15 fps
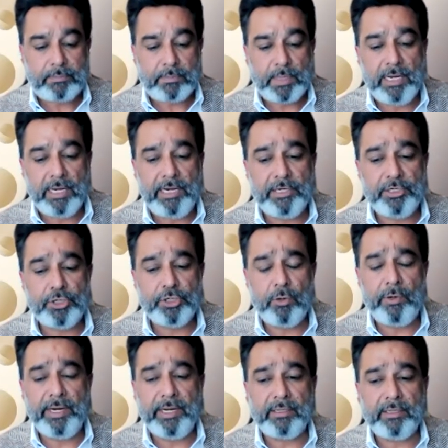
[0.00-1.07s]
and
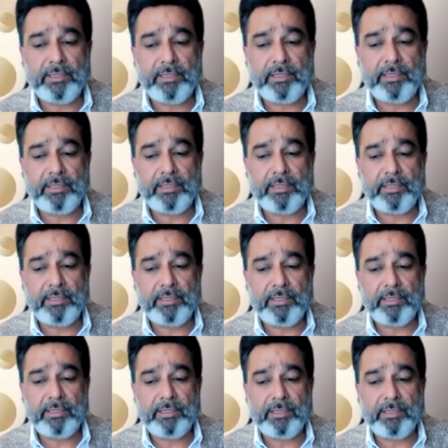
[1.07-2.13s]
ensuring
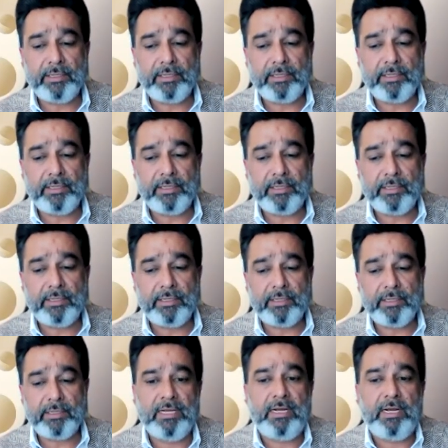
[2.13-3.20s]
that the right
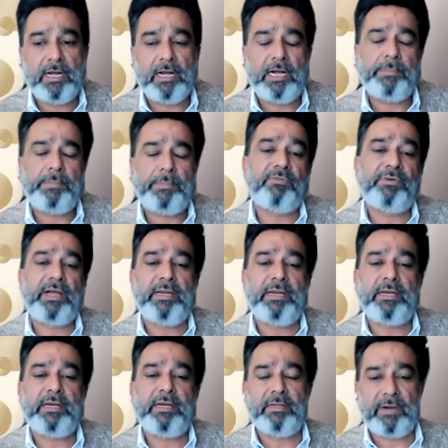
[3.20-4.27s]
quality
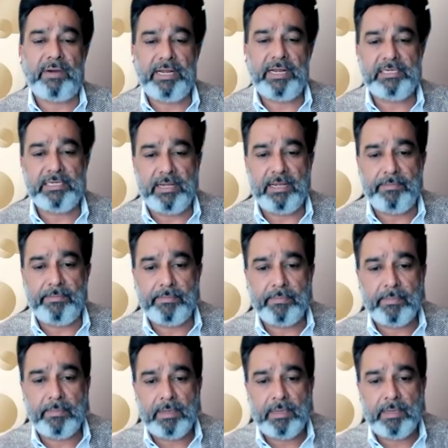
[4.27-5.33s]
services are
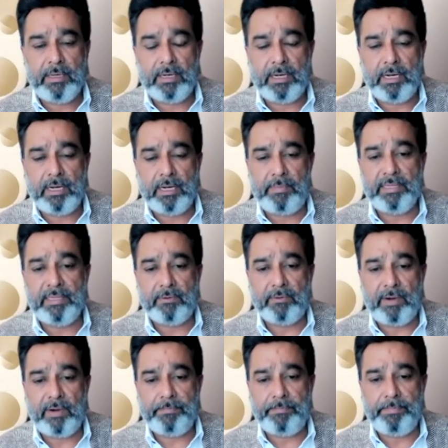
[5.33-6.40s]
provided at the right time
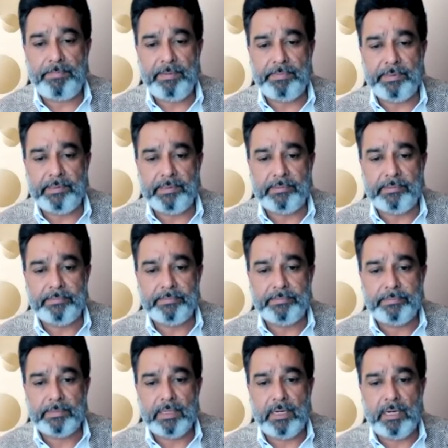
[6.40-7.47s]
by the
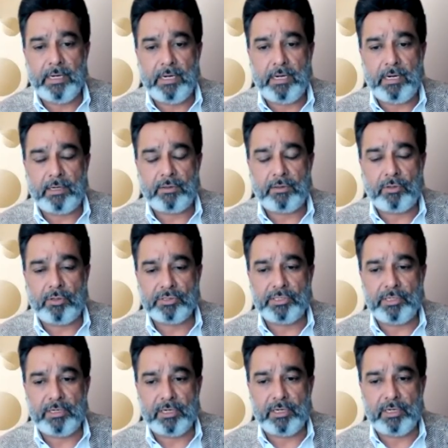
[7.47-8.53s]
right people
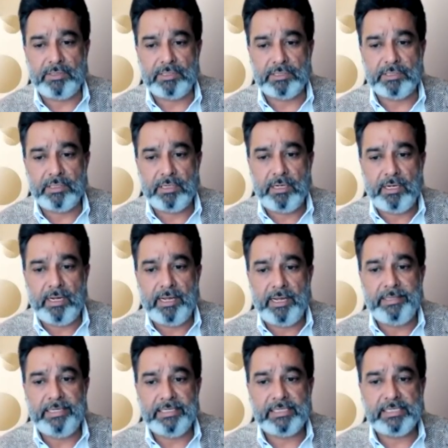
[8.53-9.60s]
across the
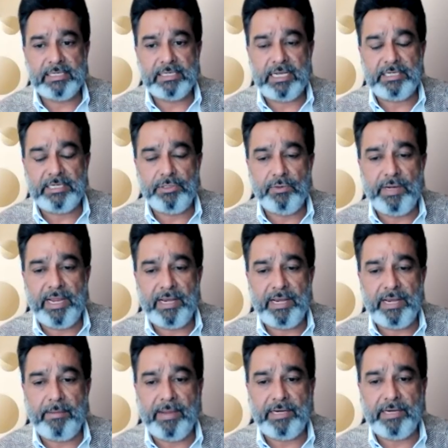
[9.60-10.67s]
countries. And this,
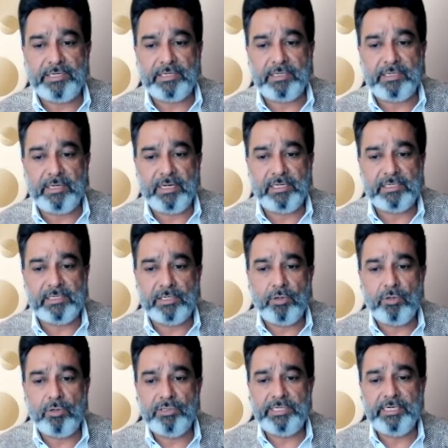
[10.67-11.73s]
as you can imagine,
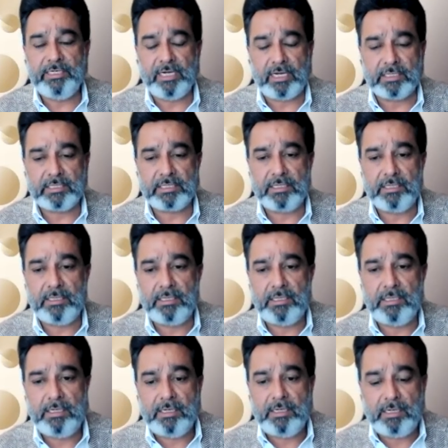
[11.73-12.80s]
is a daunting task
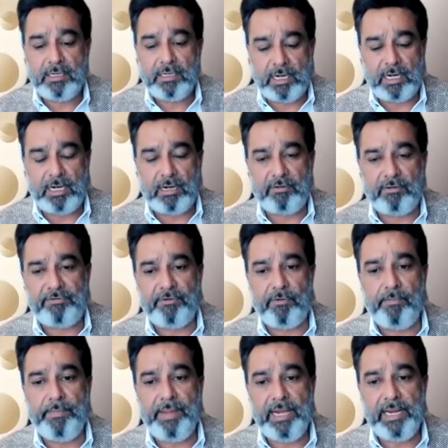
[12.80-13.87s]

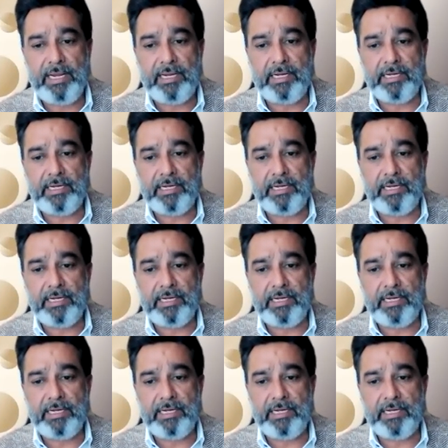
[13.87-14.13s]
for many